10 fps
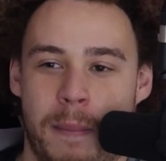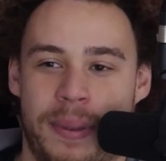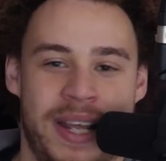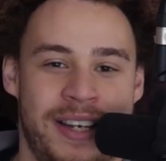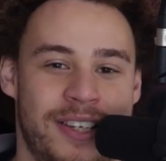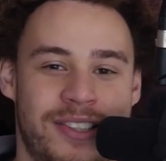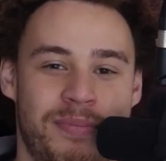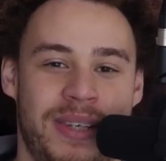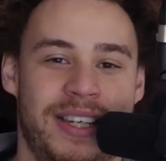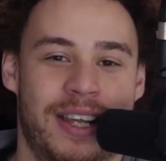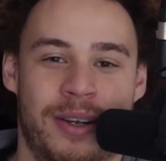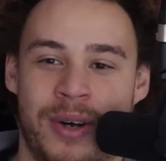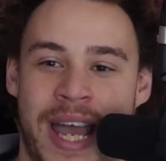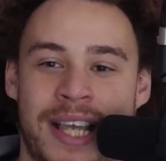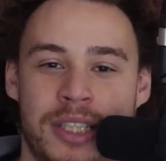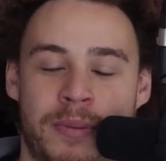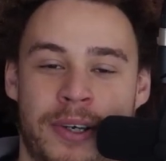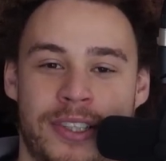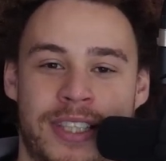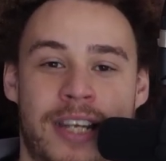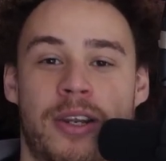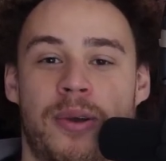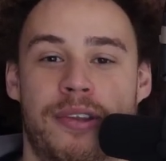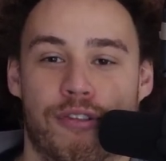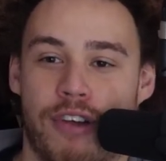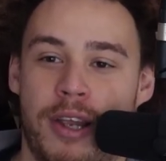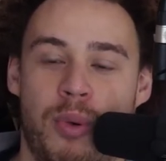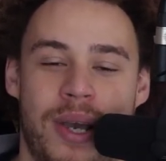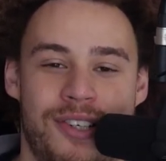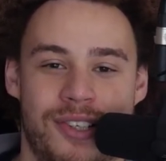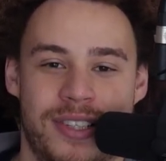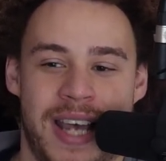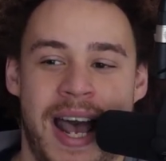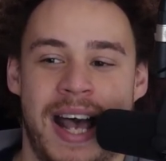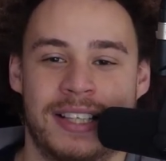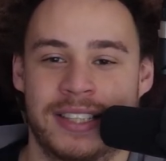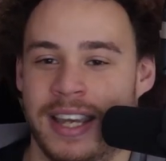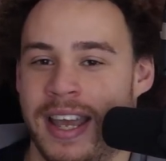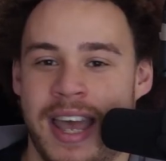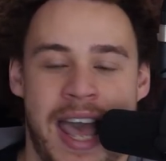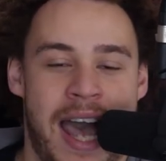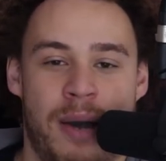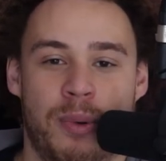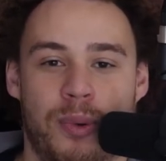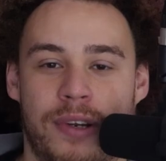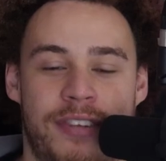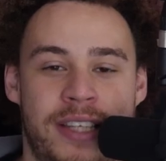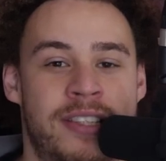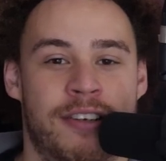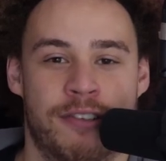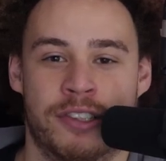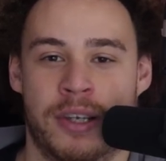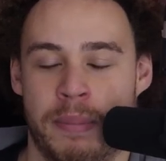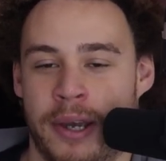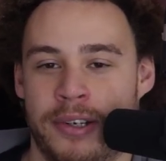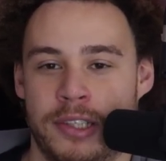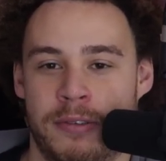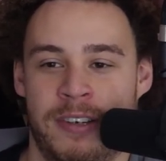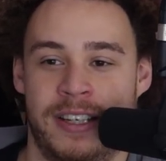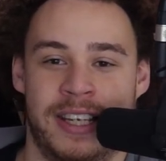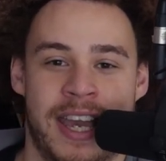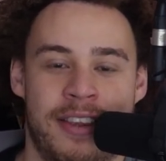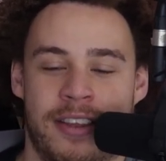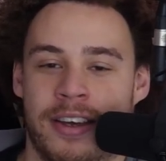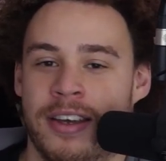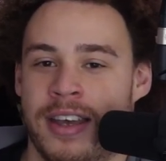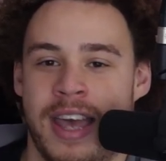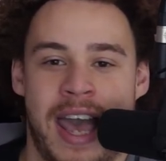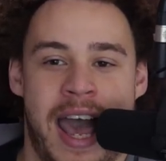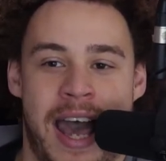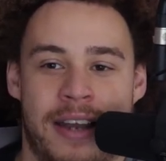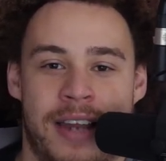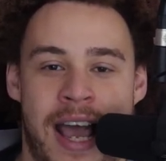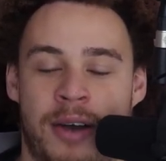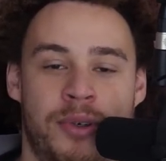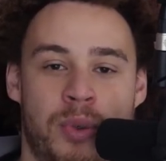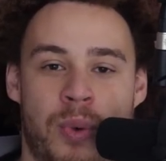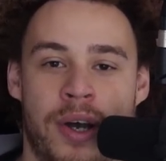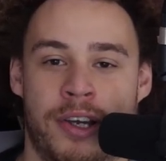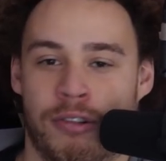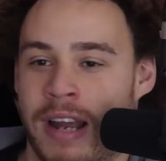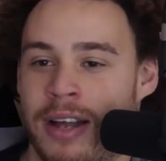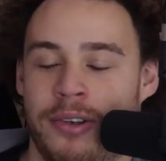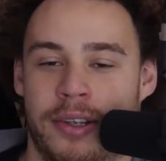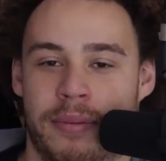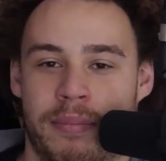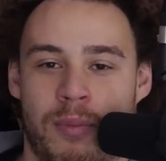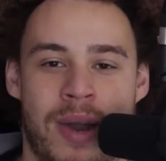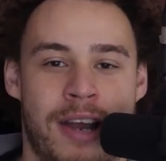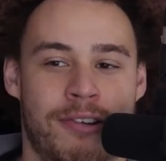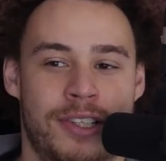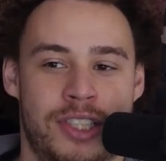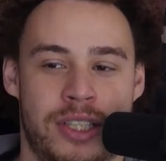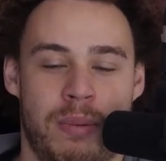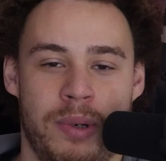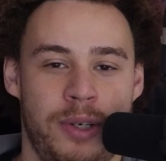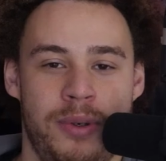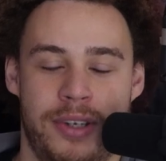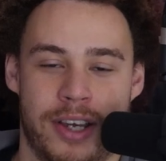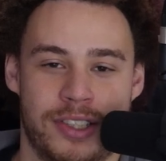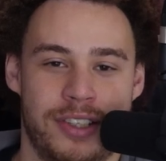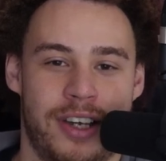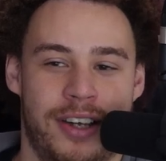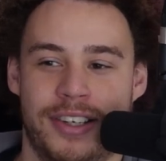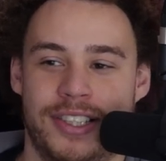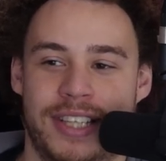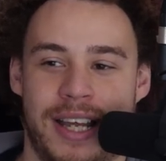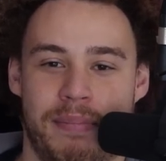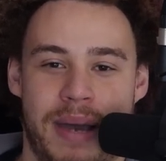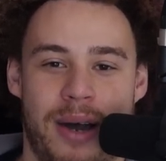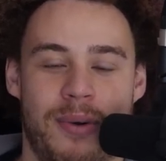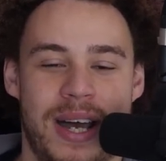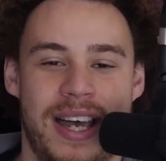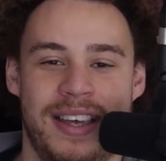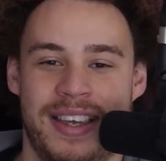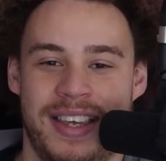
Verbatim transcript: but that doesn't mean they're not experts. They know the right questions to ask, how all of these different components fit together, and how to work around them. Whereas someone who doesn't understand malware